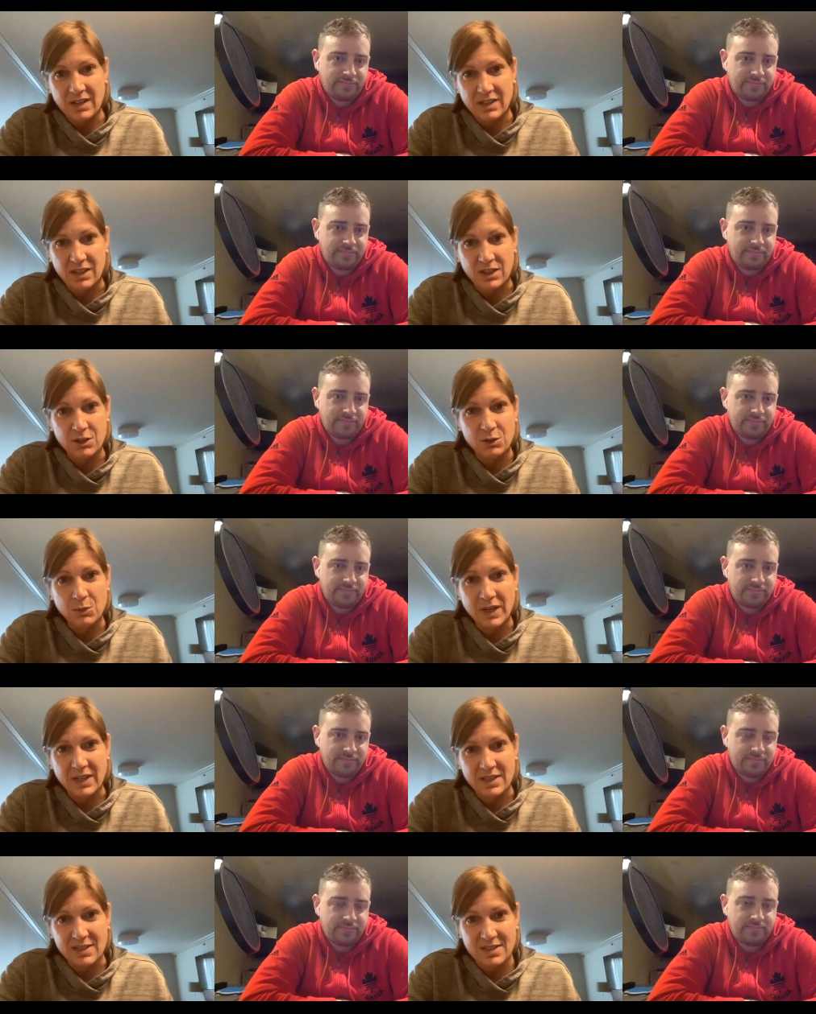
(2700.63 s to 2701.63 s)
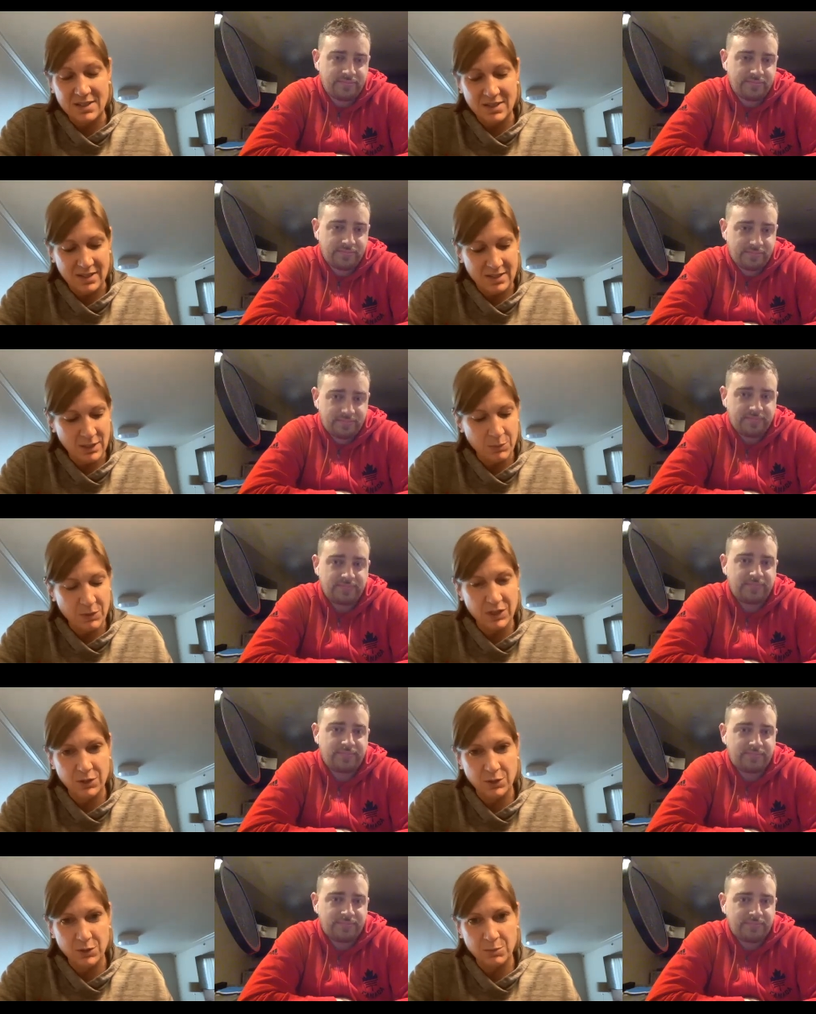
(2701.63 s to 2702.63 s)
Speaker 1: Raincock-Ekunwe as, as someone
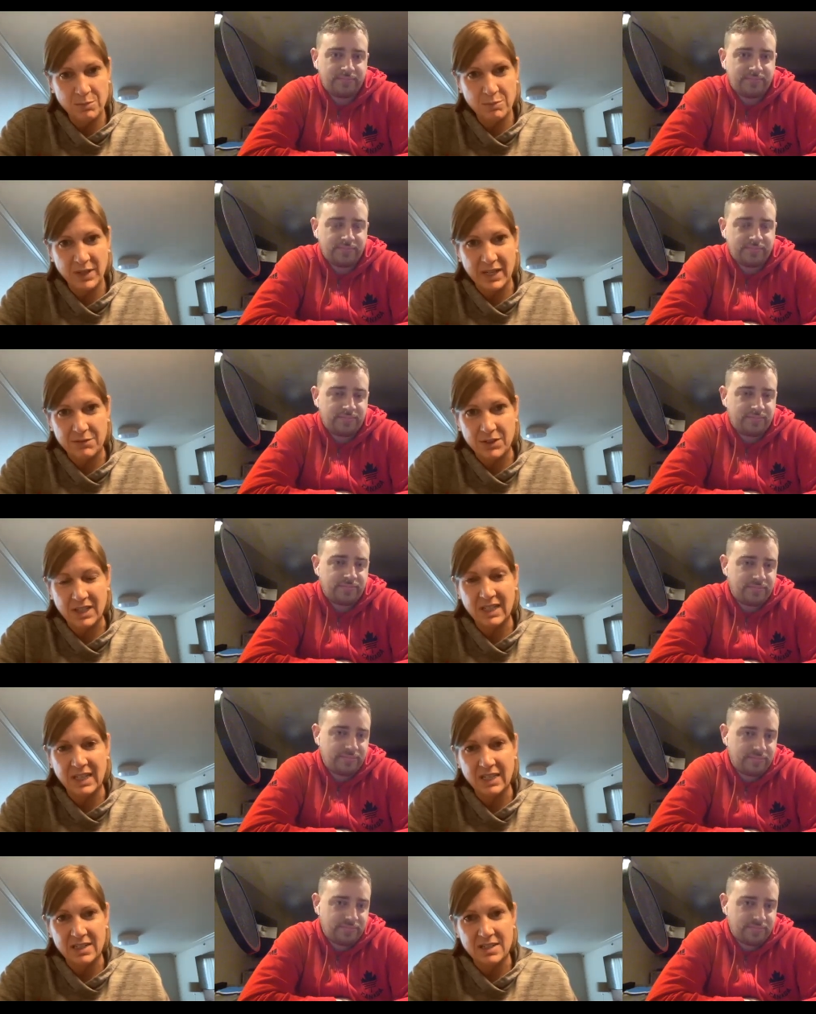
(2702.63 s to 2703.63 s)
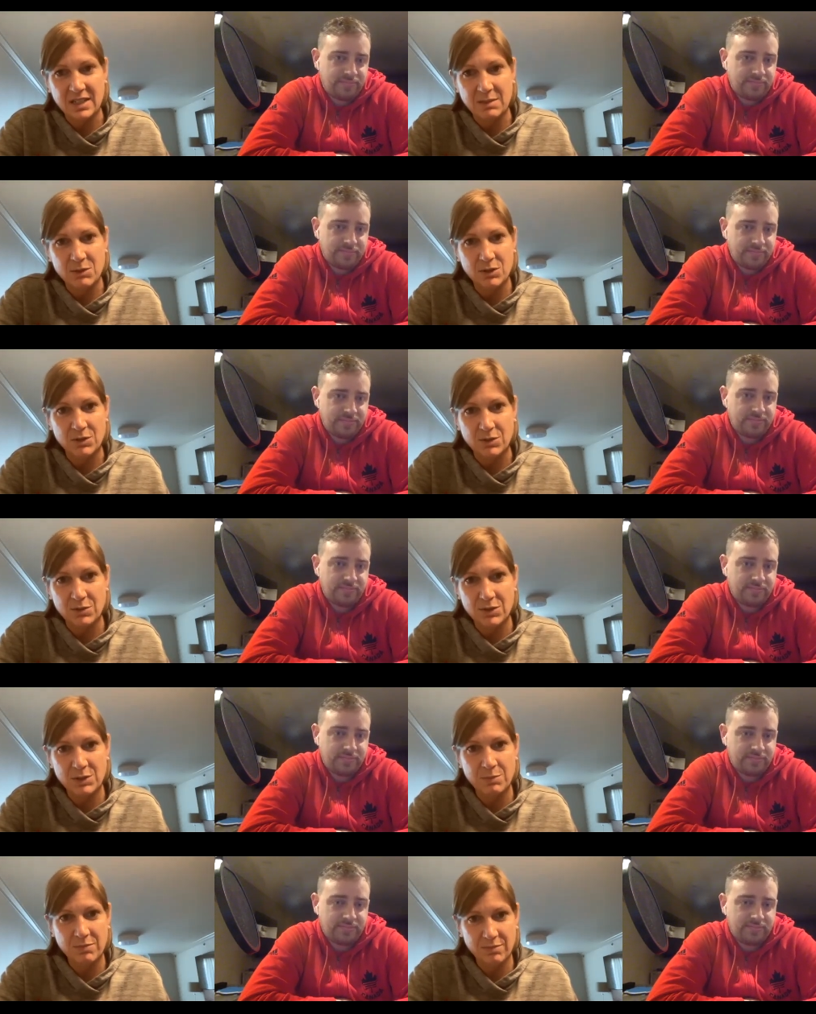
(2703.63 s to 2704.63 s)
who played for a Canadian team
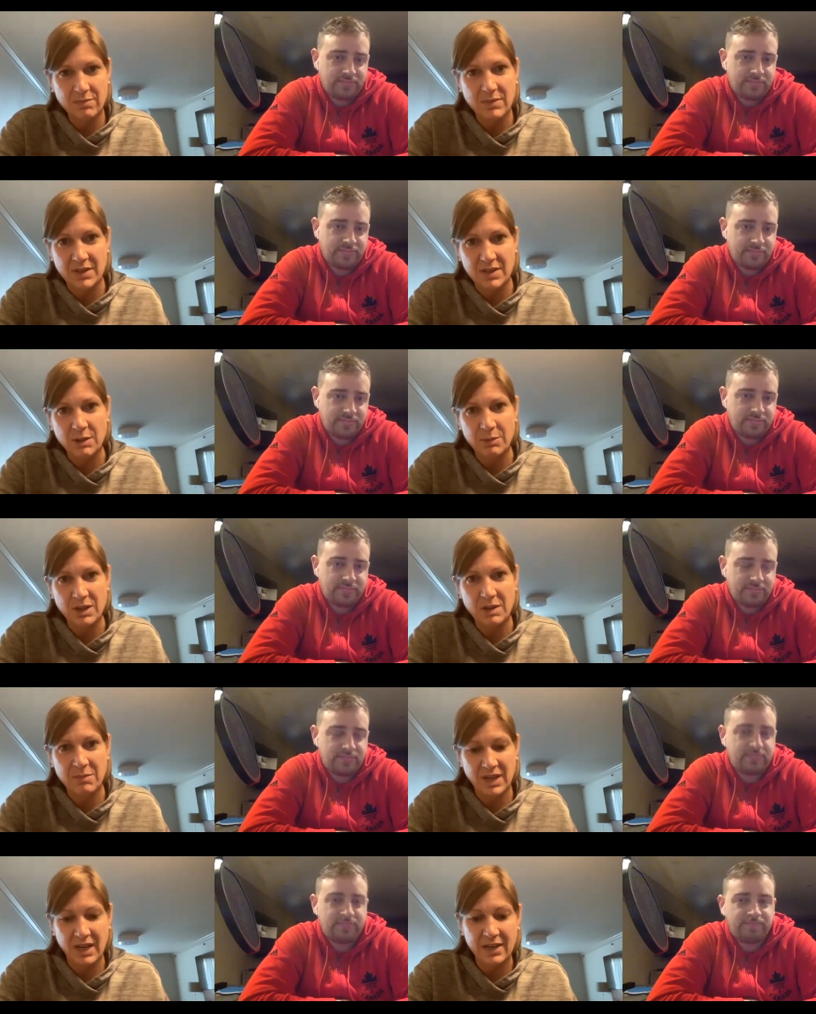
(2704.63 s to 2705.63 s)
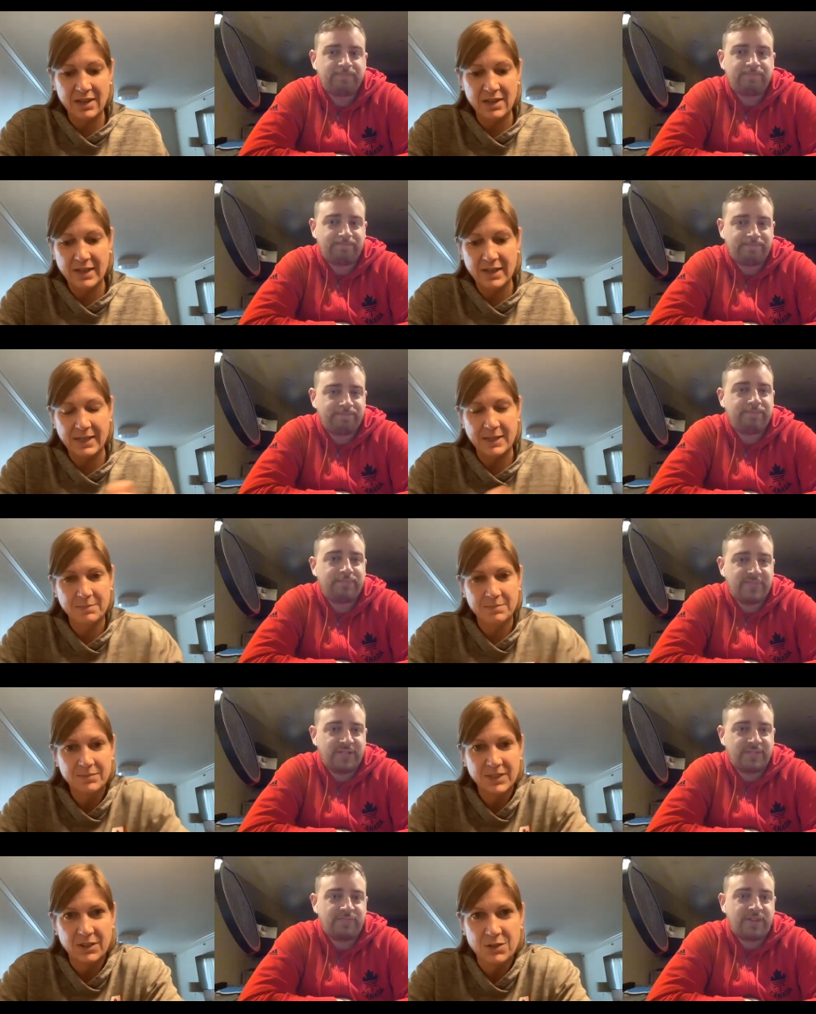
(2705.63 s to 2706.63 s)
who's in the WNBA, um,
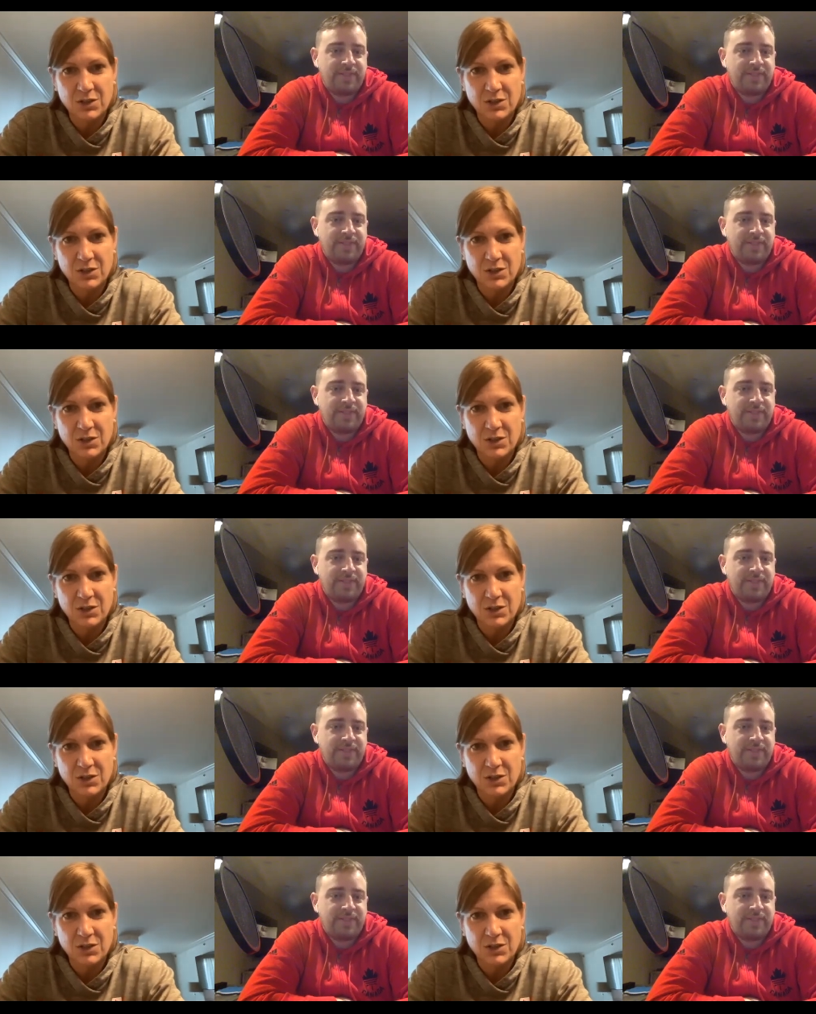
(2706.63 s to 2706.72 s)
you know, right.